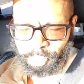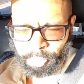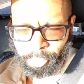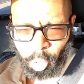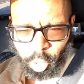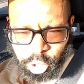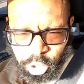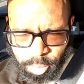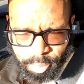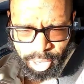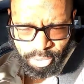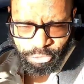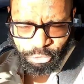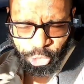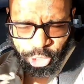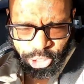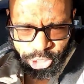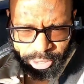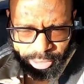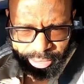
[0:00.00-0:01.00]
Most of my
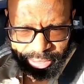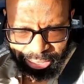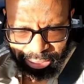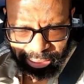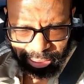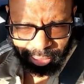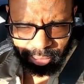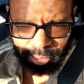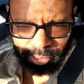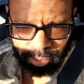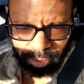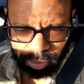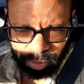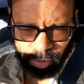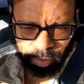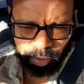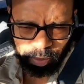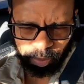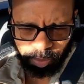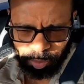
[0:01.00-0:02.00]
French cleat
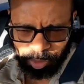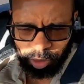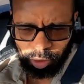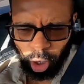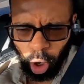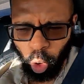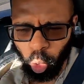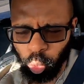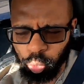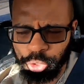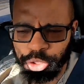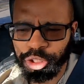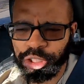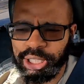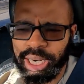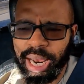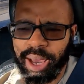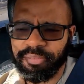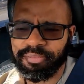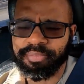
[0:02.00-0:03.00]
holders
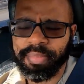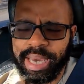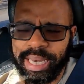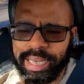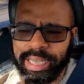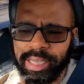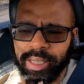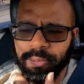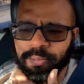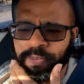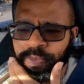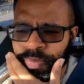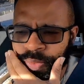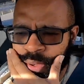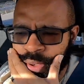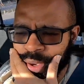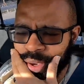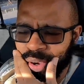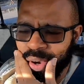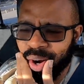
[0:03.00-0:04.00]
that I've made
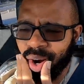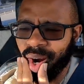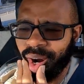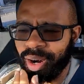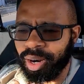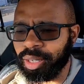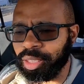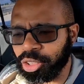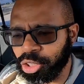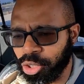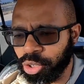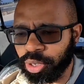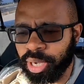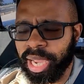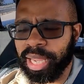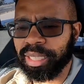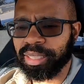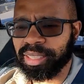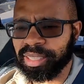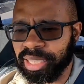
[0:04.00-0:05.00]
are, you know,
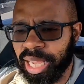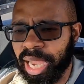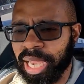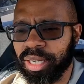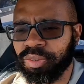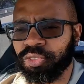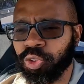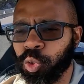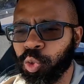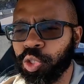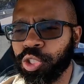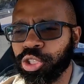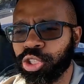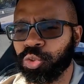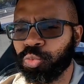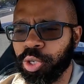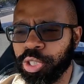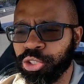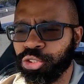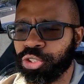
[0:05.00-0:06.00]
kind of side viewing
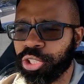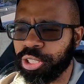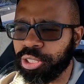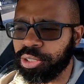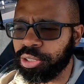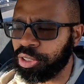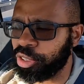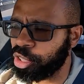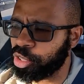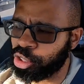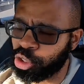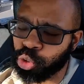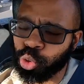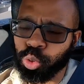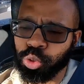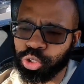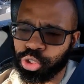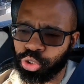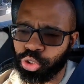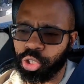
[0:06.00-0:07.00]
to where you can, the
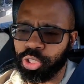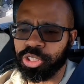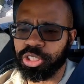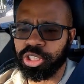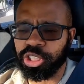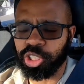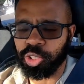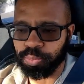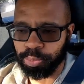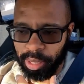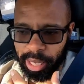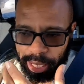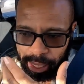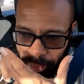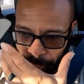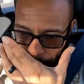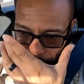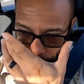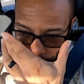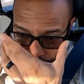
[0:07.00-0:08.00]
tools are on
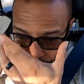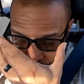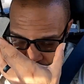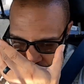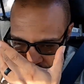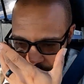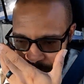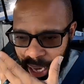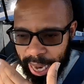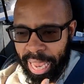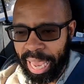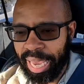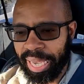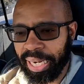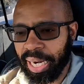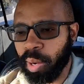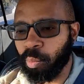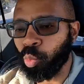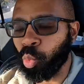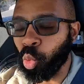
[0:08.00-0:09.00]
display.
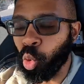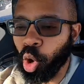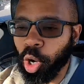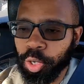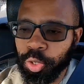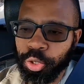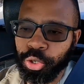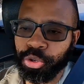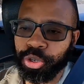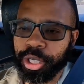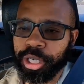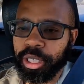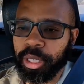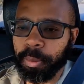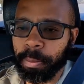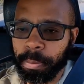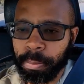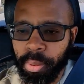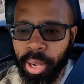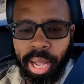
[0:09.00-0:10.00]
And I'm
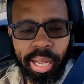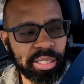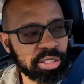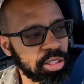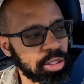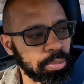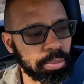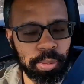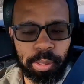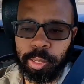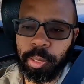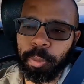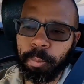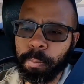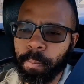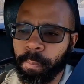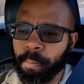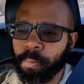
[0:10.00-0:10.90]
wondering possibly